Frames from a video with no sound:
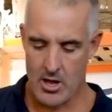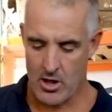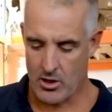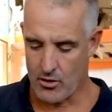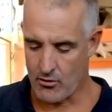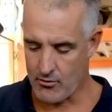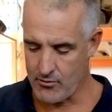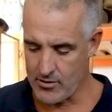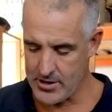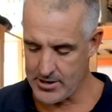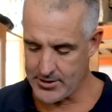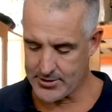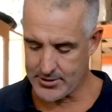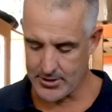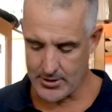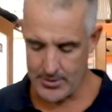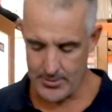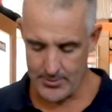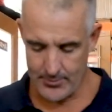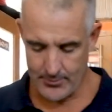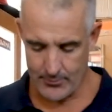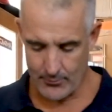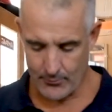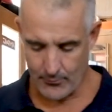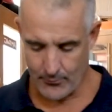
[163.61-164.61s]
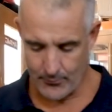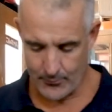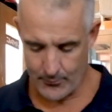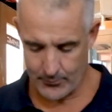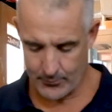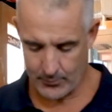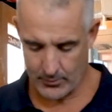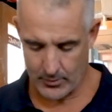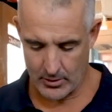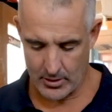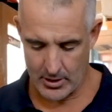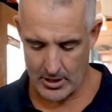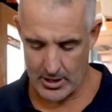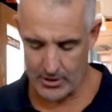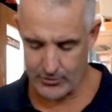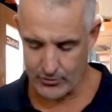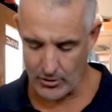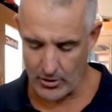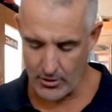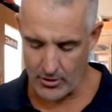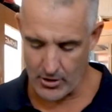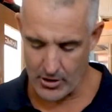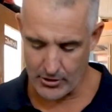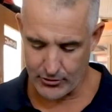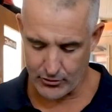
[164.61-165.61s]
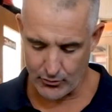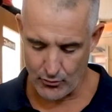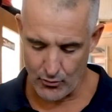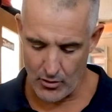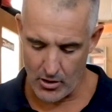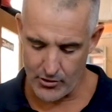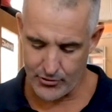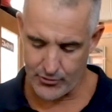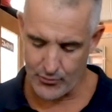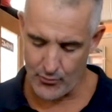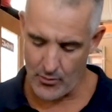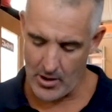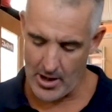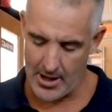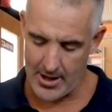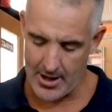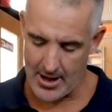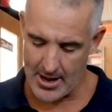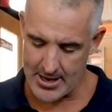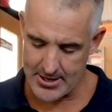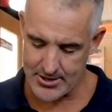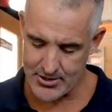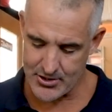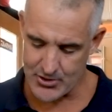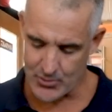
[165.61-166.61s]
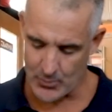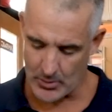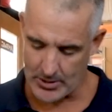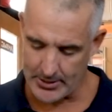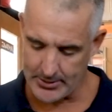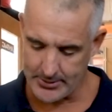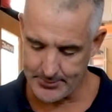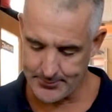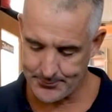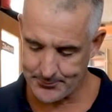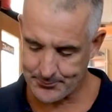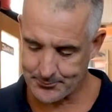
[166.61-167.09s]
The reason it's really nice as well